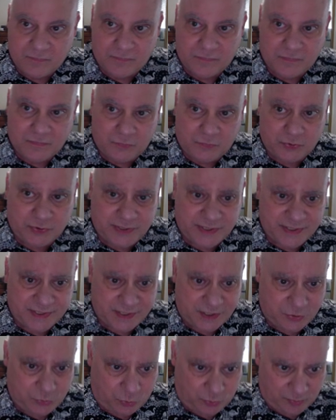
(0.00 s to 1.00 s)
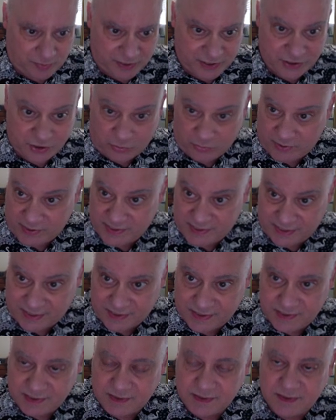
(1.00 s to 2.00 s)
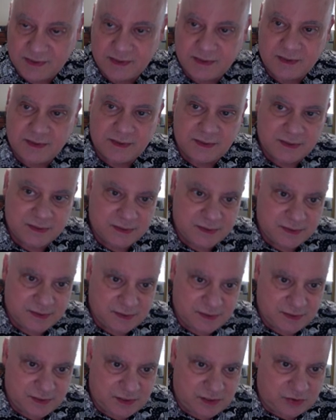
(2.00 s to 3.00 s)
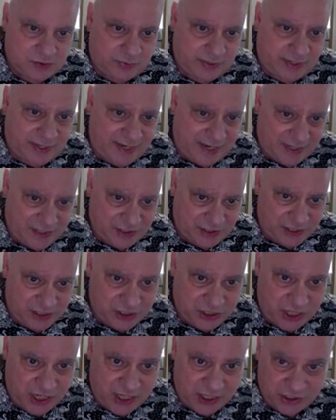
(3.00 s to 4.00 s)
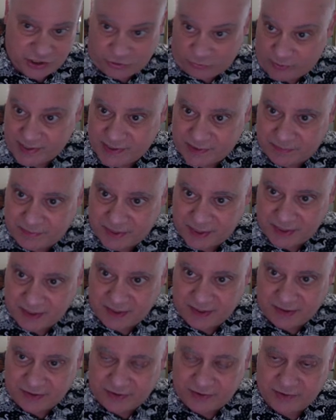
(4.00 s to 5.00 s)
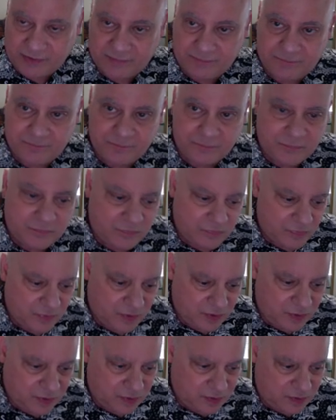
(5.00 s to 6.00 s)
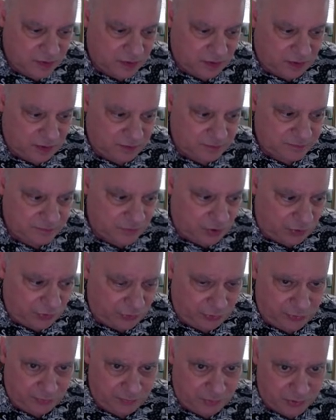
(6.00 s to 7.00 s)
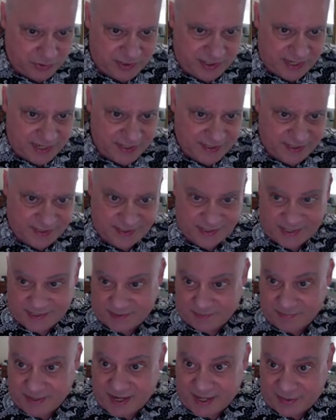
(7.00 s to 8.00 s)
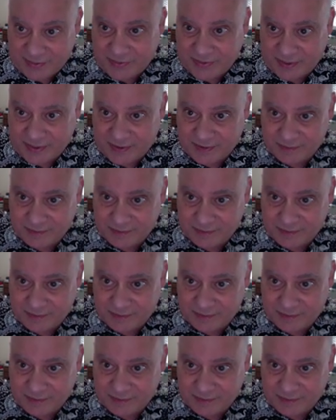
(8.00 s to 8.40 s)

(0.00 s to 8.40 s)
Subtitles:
Proteins that normally don't exist. So we can actually change the recipe here, although in most cases that's a bad thing.